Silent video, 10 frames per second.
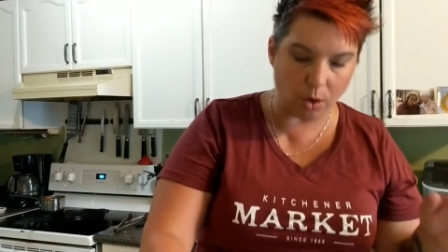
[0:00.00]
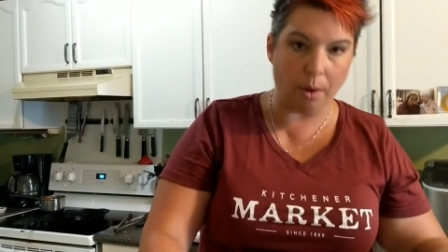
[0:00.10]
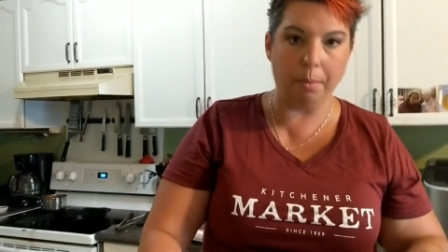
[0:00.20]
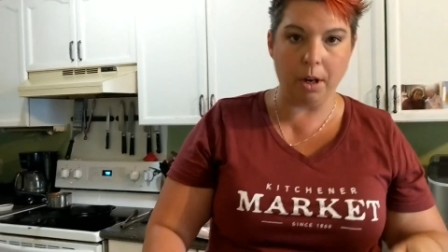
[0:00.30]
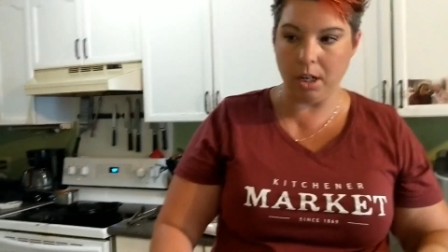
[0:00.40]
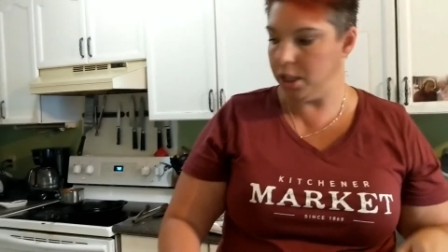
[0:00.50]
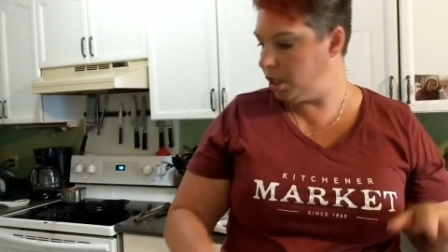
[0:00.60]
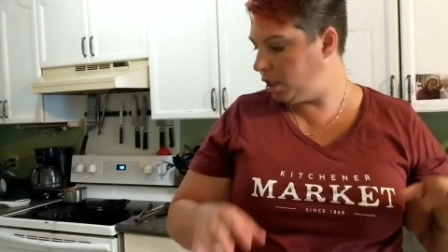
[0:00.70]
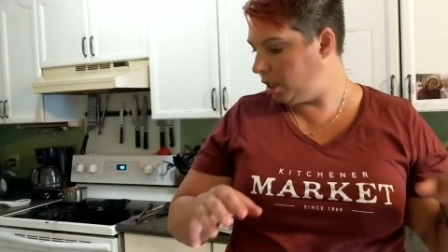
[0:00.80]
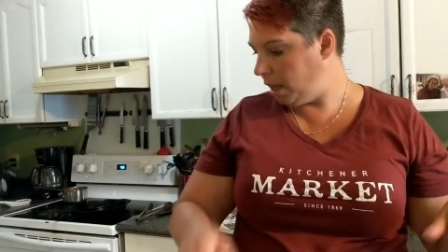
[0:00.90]
so I'm gonna
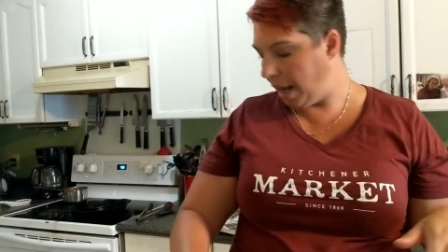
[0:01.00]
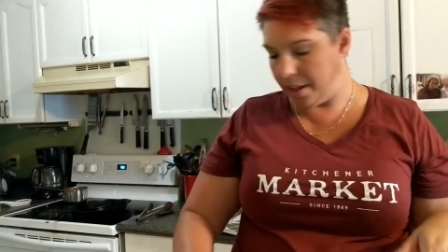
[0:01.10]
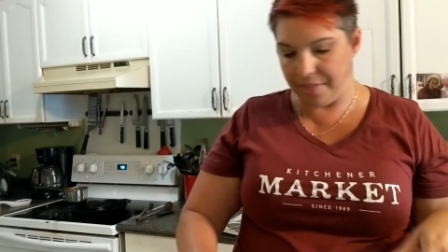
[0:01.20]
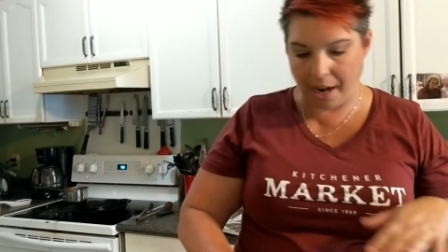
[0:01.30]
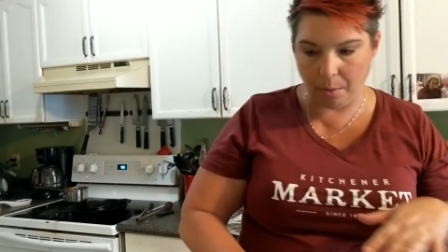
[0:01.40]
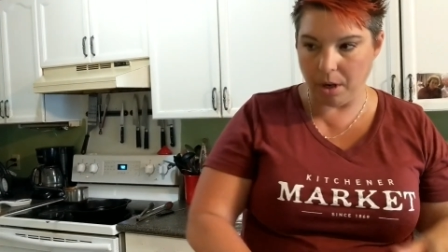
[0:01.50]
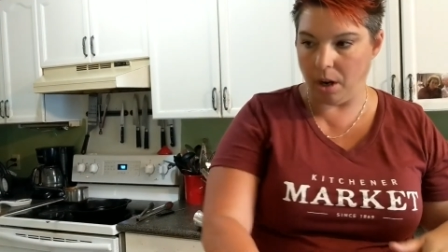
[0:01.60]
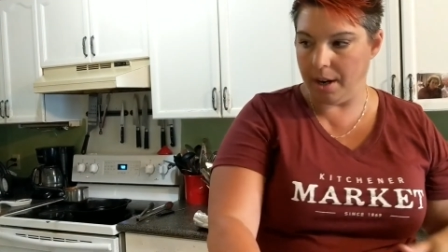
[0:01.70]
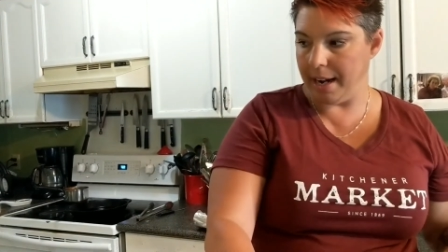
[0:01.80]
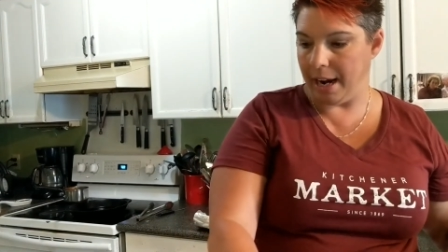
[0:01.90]
add that one
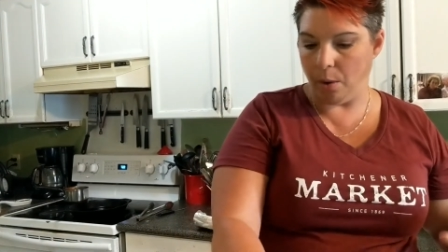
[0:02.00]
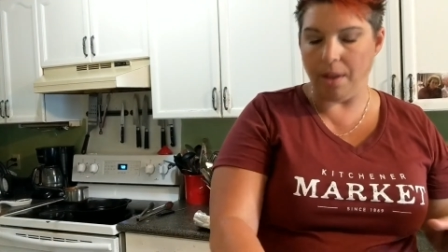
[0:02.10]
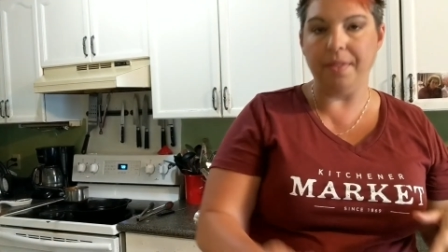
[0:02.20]
on now.